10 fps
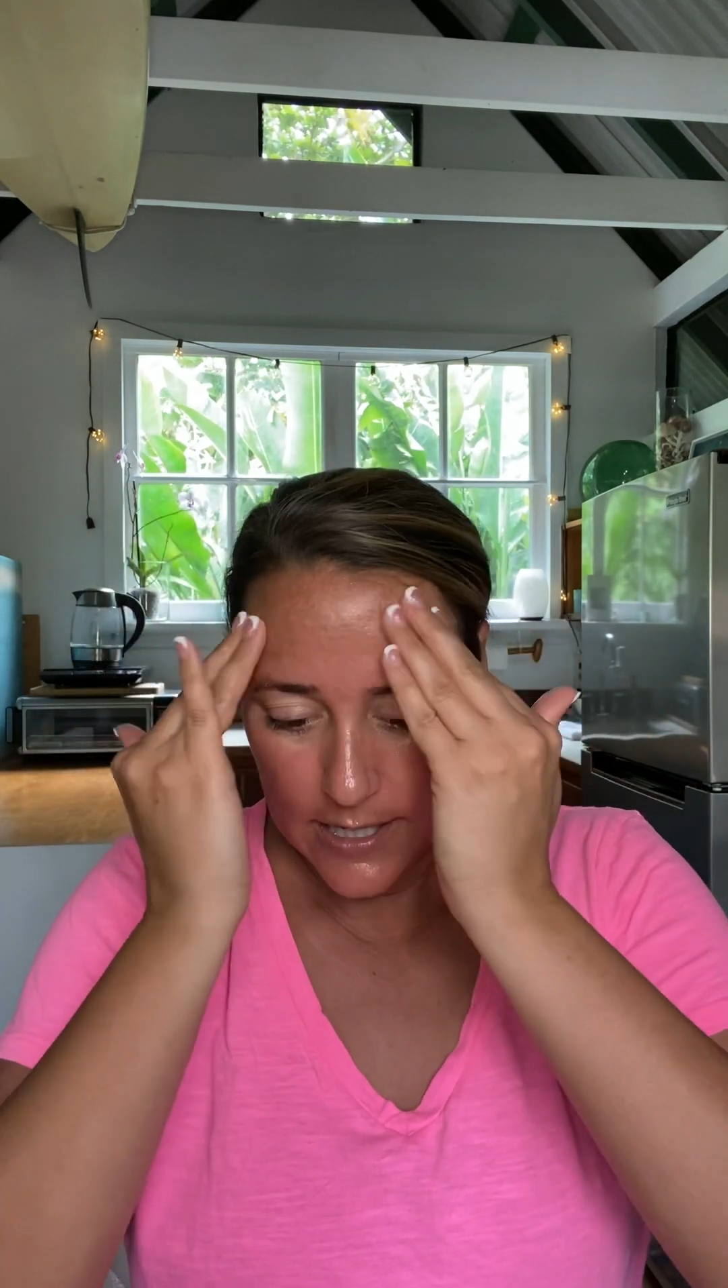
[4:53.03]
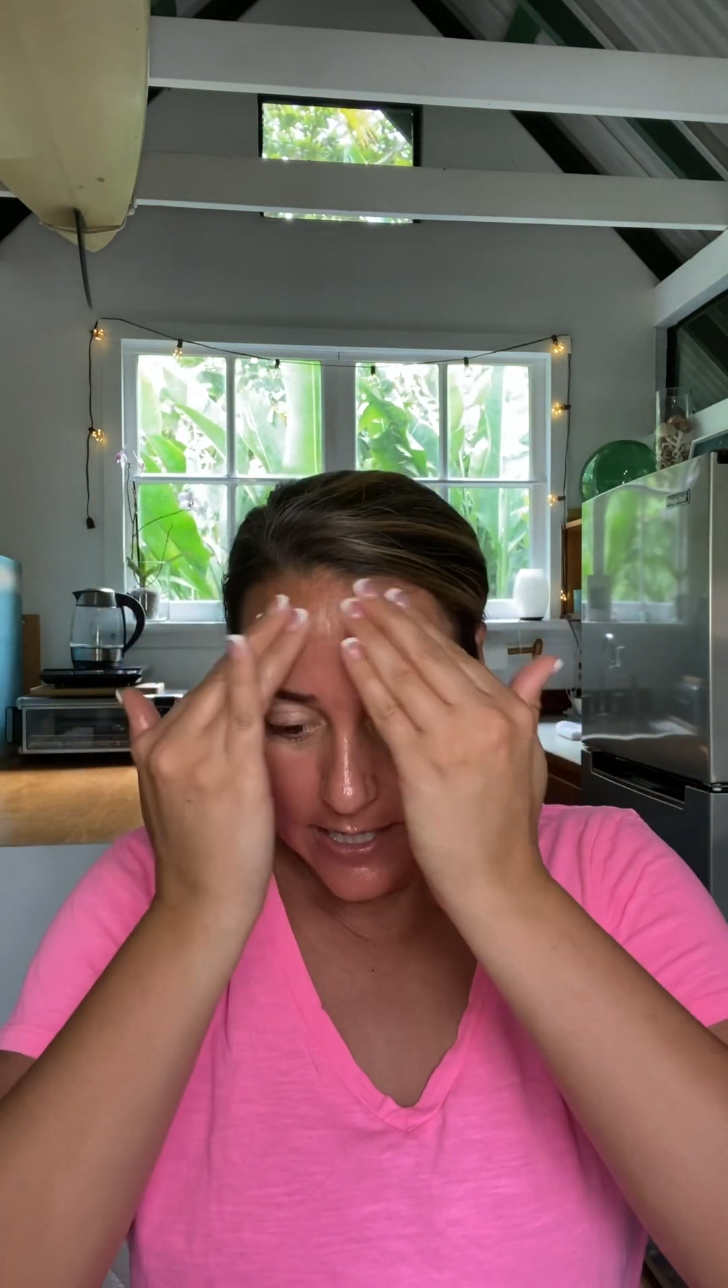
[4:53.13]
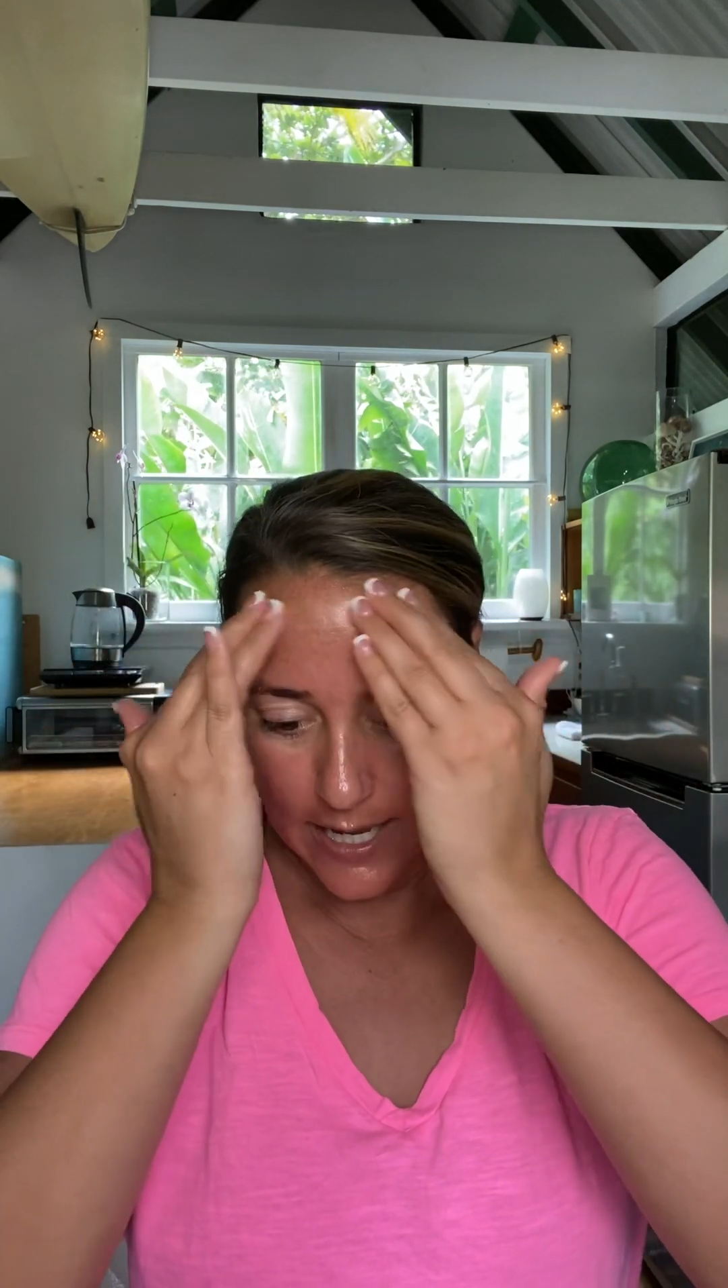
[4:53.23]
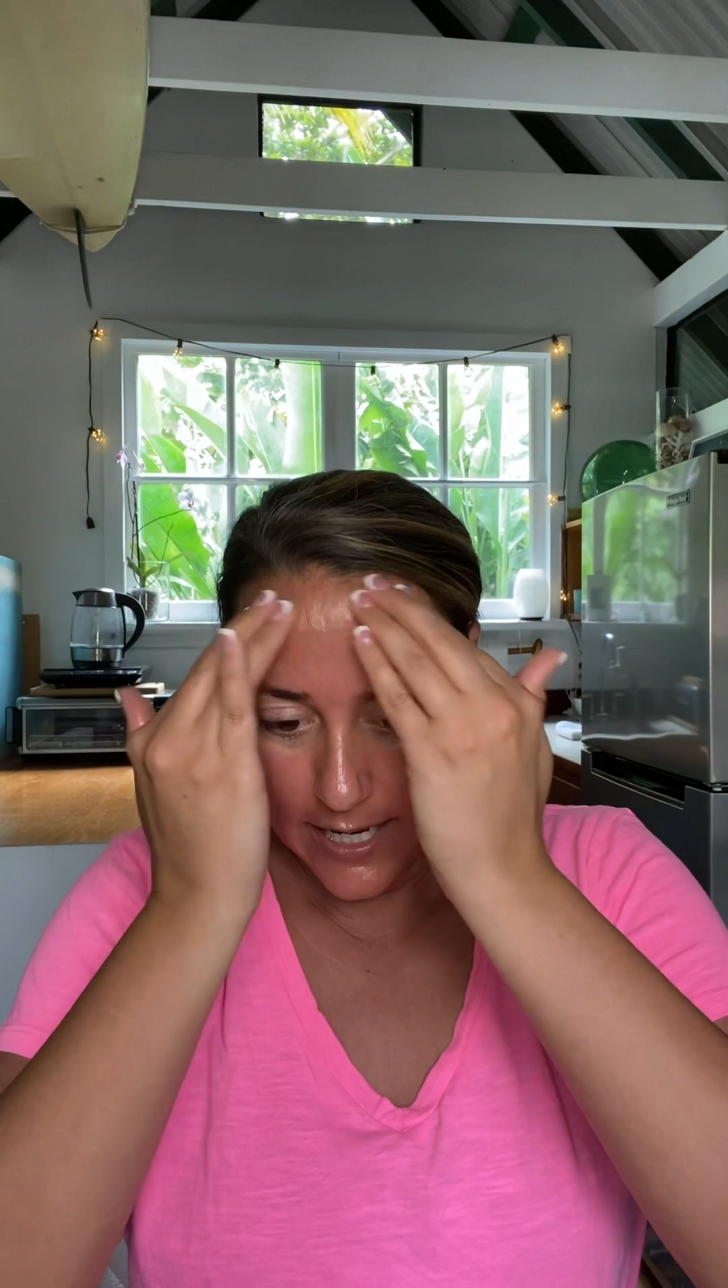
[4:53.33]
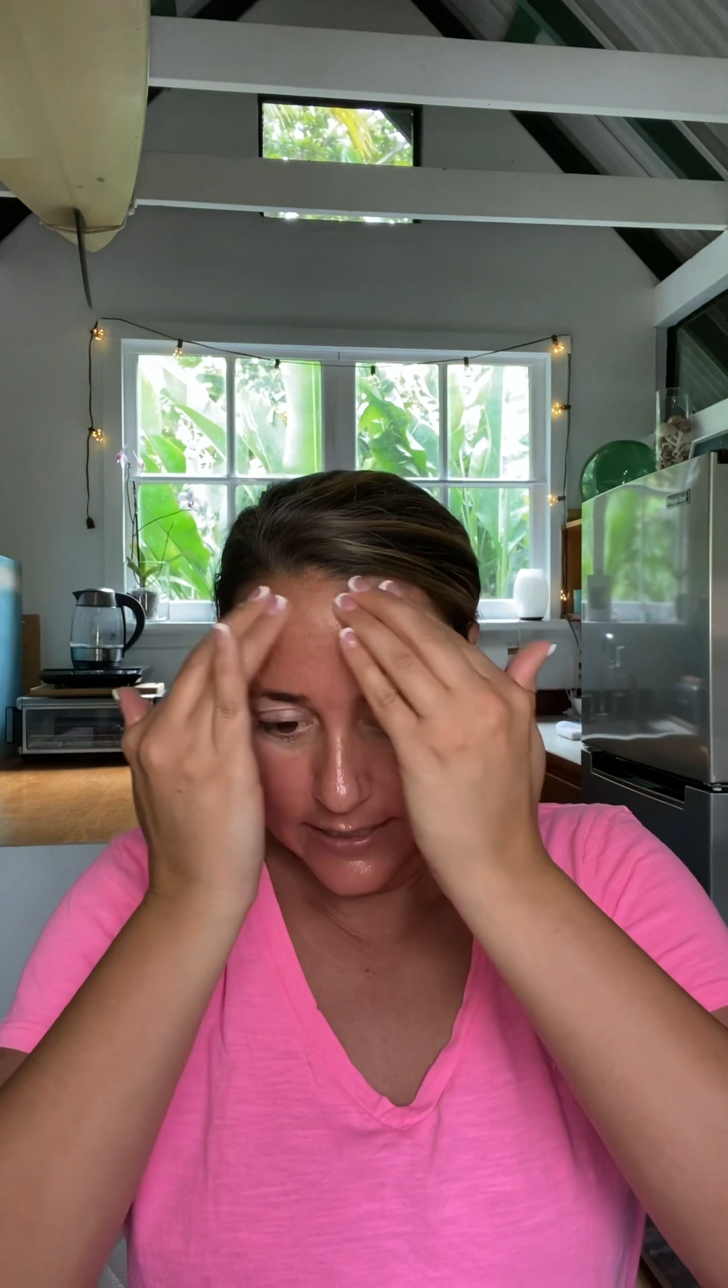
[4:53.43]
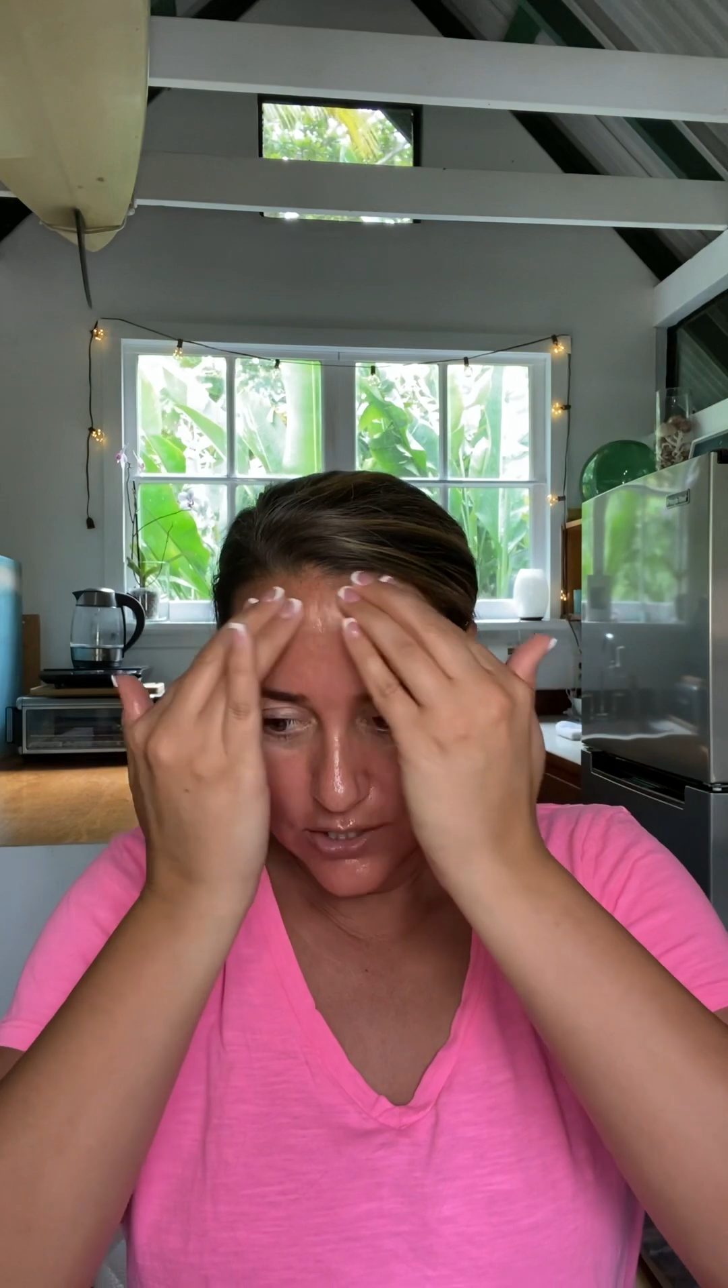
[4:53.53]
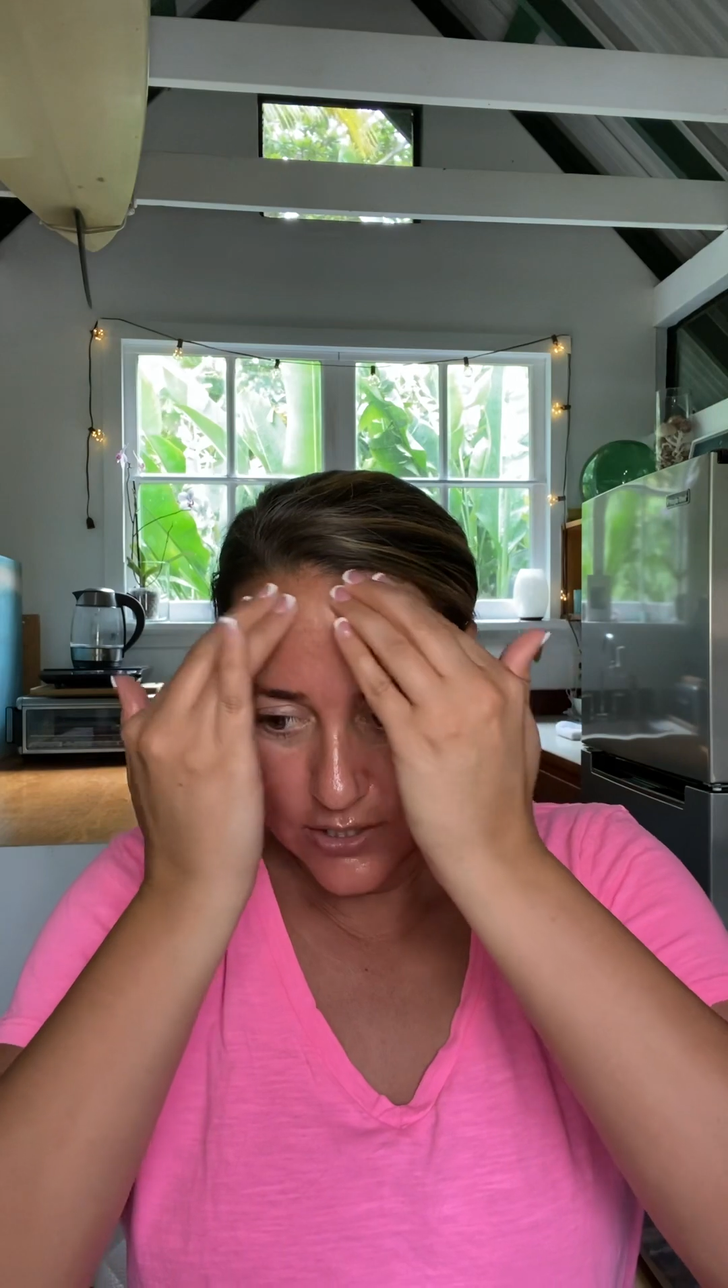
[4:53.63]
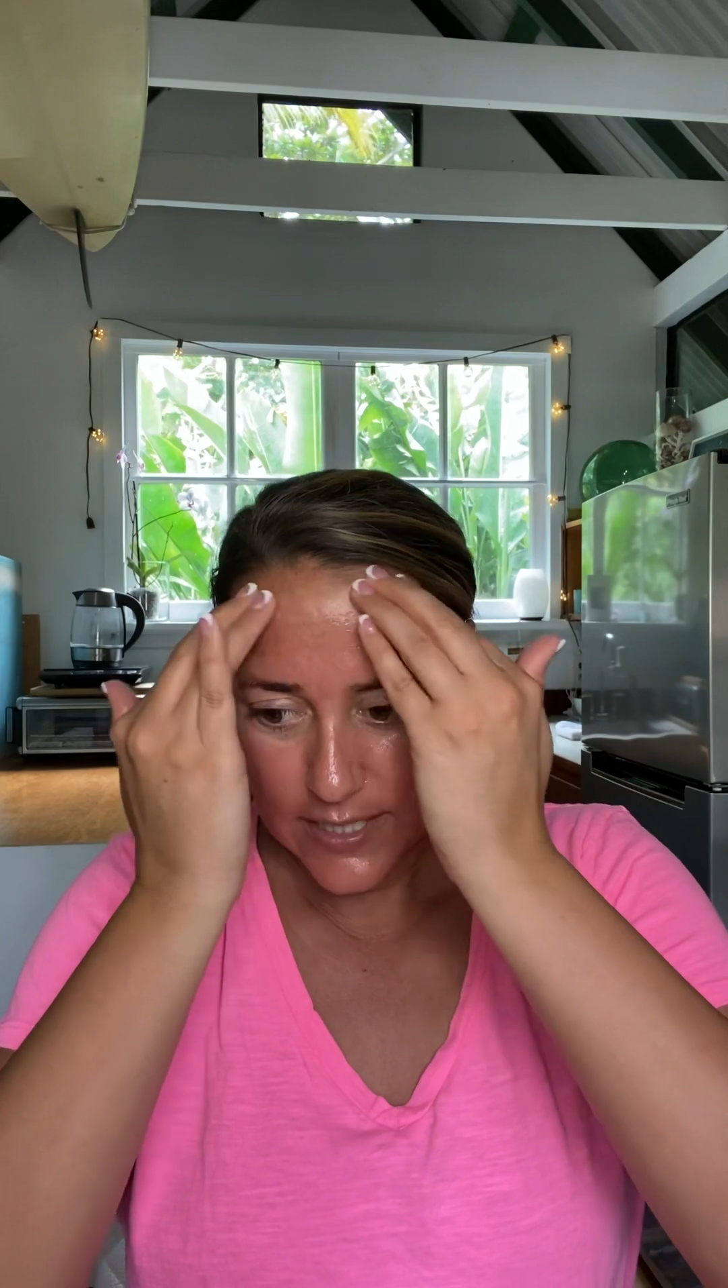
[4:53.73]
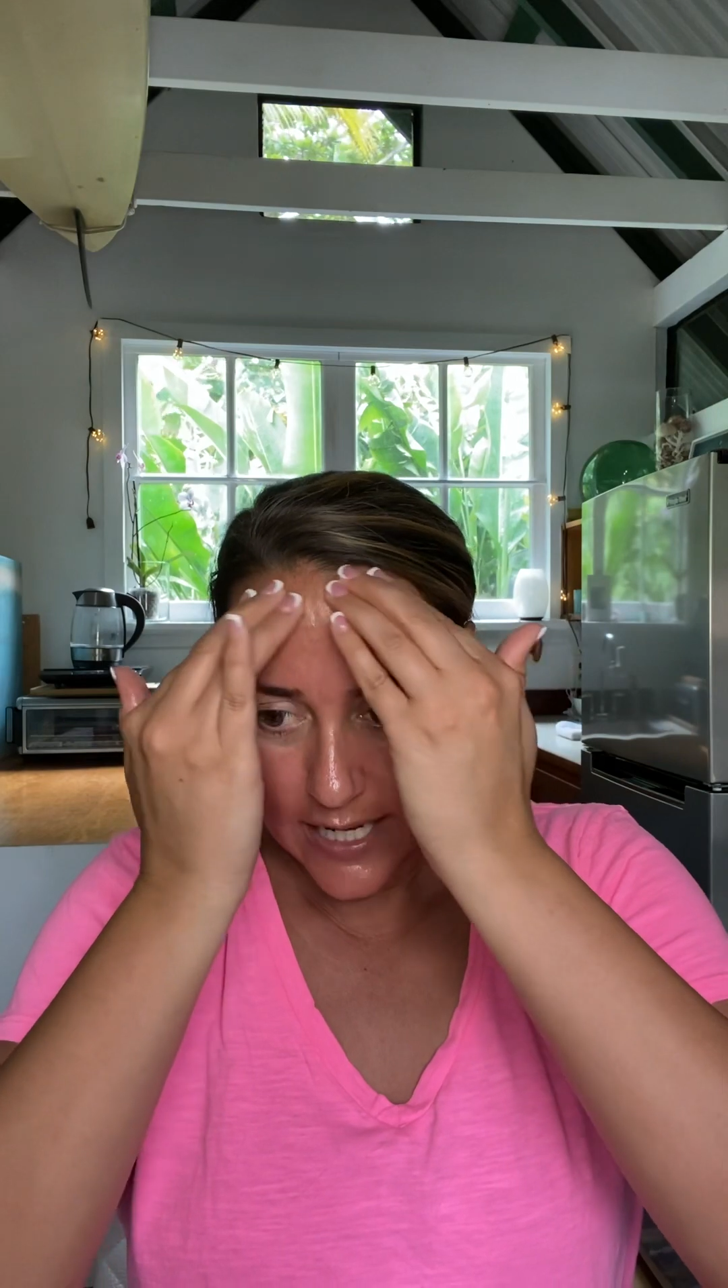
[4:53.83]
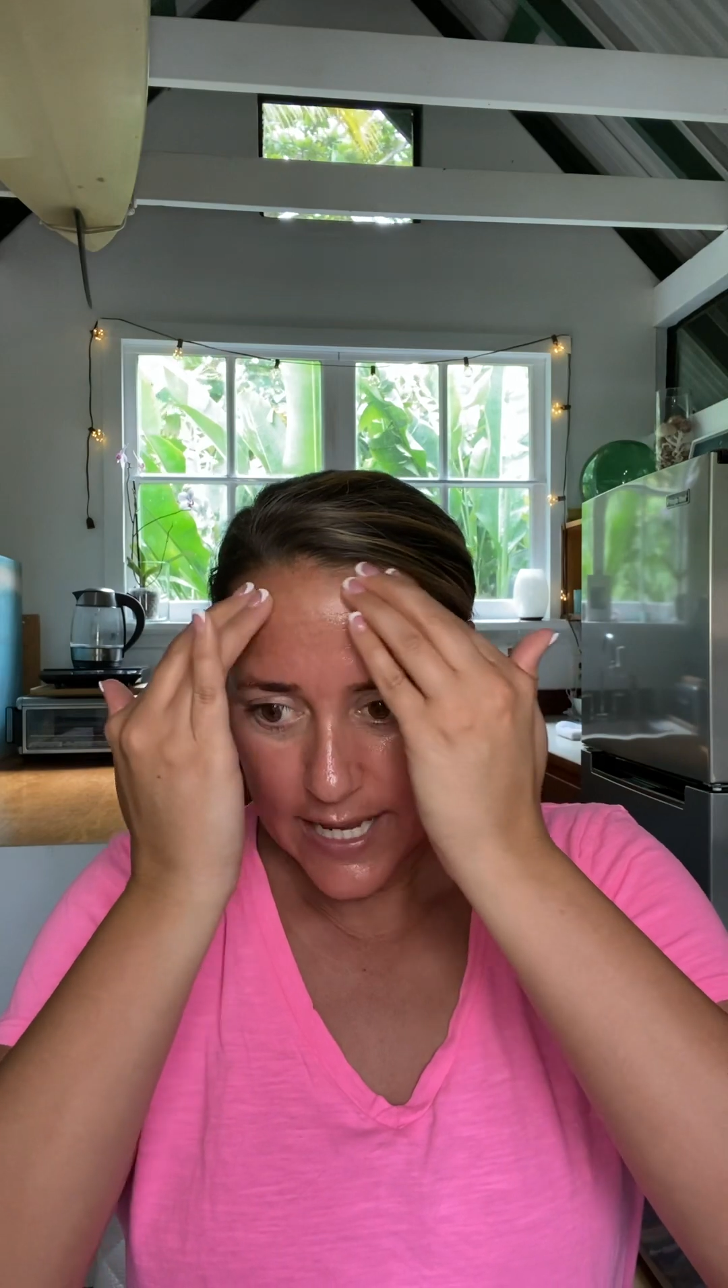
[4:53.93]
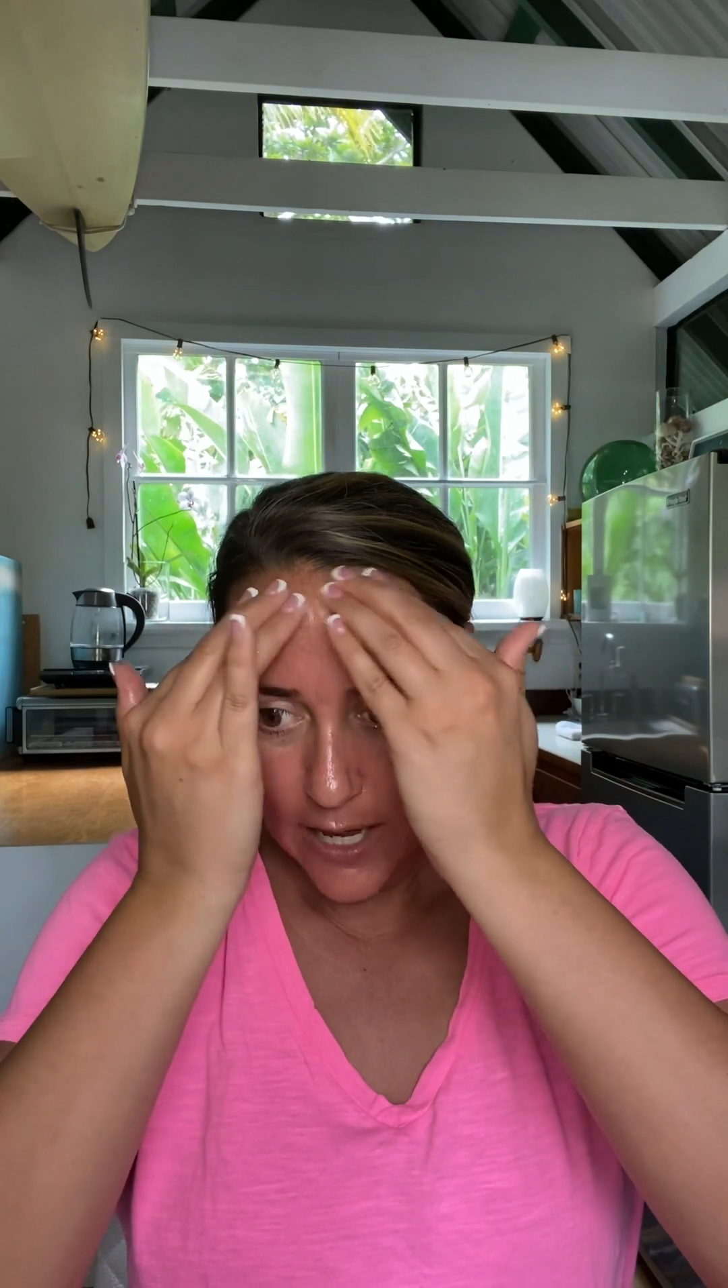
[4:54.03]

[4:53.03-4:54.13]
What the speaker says: And it just kind of